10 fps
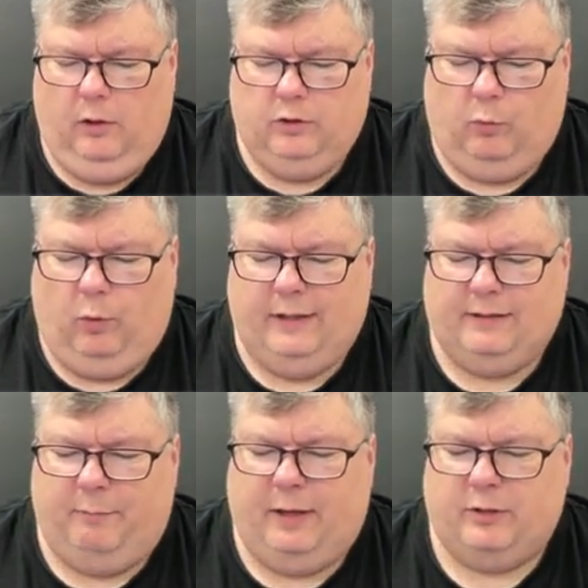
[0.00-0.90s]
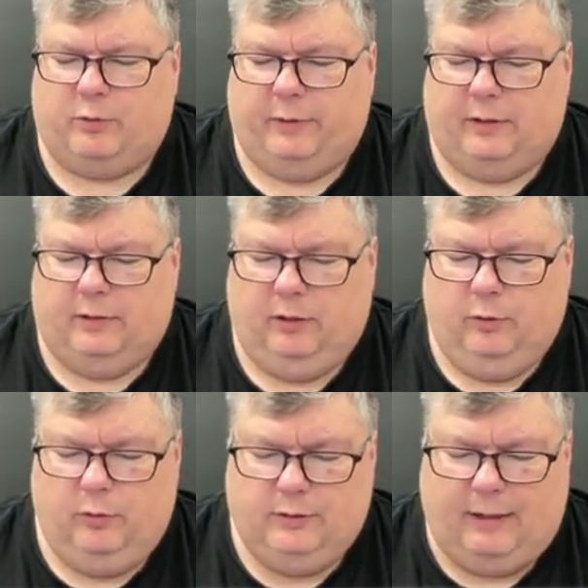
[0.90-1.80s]
So what is a measurement?
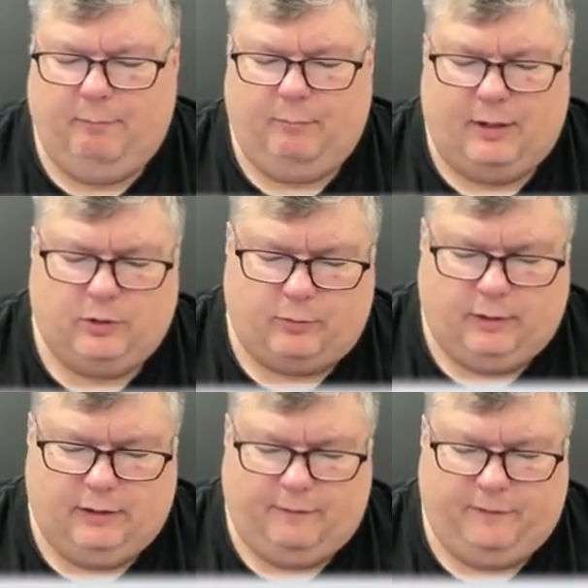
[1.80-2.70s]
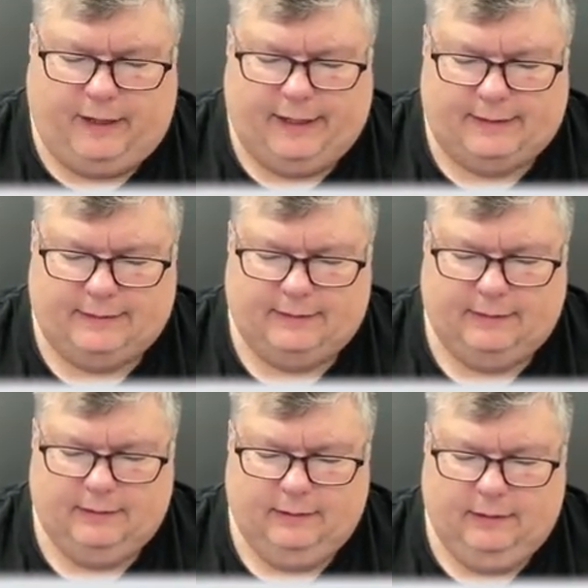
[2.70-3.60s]
You use a measuring device.